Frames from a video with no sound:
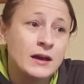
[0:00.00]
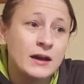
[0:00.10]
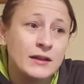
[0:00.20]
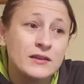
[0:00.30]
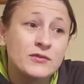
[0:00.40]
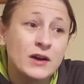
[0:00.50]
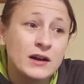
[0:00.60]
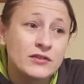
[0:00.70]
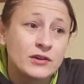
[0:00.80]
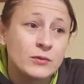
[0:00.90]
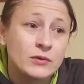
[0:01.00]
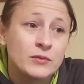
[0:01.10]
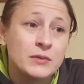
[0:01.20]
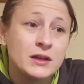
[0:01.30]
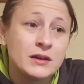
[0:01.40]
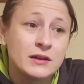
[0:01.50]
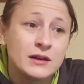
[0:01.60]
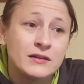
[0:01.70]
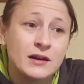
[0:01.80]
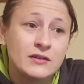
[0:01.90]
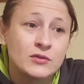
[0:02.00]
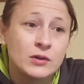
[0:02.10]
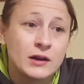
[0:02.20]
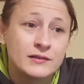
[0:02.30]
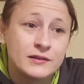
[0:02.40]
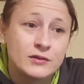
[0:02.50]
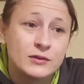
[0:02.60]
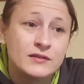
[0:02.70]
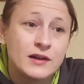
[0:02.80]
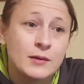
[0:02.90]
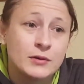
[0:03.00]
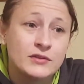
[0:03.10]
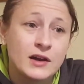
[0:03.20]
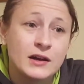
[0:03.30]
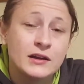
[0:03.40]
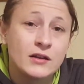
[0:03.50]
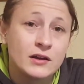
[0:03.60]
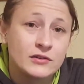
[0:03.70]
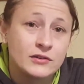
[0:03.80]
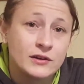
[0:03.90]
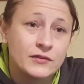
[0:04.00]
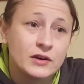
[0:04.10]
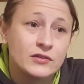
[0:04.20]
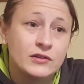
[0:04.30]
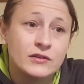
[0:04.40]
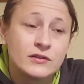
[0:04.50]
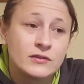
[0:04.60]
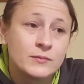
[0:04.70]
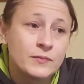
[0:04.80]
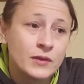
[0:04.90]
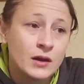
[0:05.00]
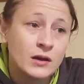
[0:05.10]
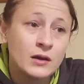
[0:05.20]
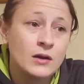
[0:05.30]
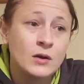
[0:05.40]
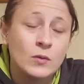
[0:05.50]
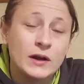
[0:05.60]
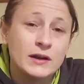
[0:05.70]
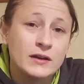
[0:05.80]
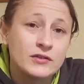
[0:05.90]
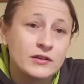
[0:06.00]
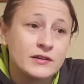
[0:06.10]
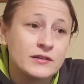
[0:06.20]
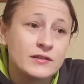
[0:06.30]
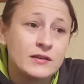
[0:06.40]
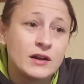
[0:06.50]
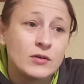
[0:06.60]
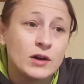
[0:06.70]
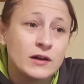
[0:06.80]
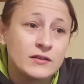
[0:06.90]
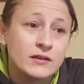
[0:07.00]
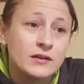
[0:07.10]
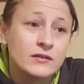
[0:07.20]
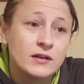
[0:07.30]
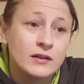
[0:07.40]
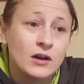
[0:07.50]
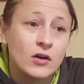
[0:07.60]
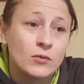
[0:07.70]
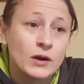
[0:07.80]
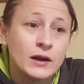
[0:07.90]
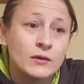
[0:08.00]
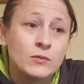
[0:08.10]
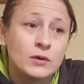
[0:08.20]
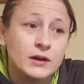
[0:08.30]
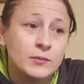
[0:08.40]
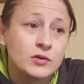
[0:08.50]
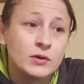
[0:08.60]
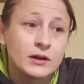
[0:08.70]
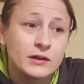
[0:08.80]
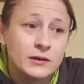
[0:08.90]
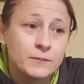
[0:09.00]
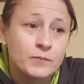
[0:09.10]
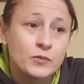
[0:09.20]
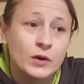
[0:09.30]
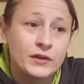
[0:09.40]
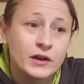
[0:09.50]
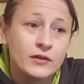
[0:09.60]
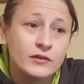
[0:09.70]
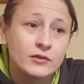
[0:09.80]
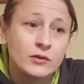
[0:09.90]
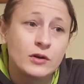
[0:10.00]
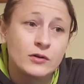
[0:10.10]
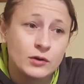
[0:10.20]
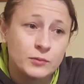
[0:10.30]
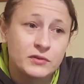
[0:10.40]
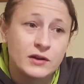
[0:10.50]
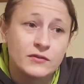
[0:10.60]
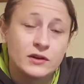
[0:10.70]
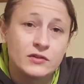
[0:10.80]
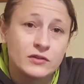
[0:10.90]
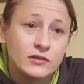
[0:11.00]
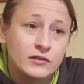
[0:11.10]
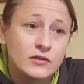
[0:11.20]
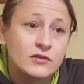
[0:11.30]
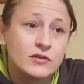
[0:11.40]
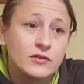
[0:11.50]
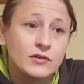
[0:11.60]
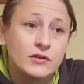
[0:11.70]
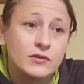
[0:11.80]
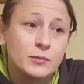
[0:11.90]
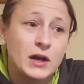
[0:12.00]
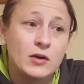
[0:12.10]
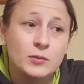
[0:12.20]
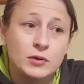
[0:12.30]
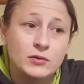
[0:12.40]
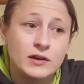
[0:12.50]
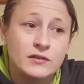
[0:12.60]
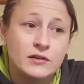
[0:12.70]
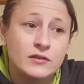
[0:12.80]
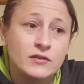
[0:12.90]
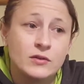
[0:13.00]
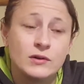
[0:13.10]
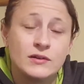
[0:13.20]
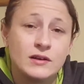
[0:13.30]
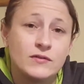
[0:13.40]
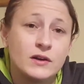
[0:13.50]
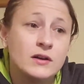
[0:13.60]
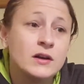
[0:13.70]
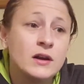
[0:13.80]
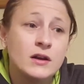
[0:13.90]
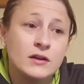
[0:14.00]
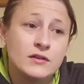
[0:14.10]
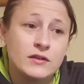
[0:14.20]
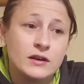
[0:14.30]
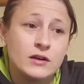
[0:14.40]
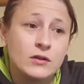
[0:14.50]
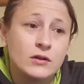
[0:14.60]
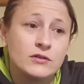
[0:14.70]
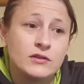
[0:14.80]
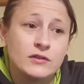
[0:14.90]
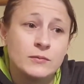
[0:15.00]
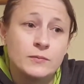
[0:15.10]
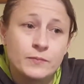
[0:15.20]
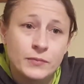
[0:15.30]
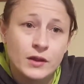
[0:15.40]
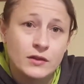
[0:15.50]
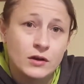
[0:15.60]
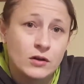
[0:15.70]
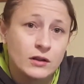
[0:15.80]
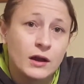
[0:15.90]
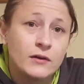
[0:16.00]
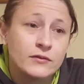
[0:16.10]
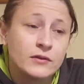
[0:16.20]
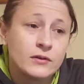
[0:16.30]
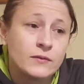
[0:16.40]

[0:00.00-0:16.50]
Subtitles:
And this fracture was immediately contextualized into established ideological definitions. White nationalists, neo-Nazis, and the alt-right were named quickly, while the other groups' definitions shifted from counter-protesters to Antifa to the neologism, the alt-left.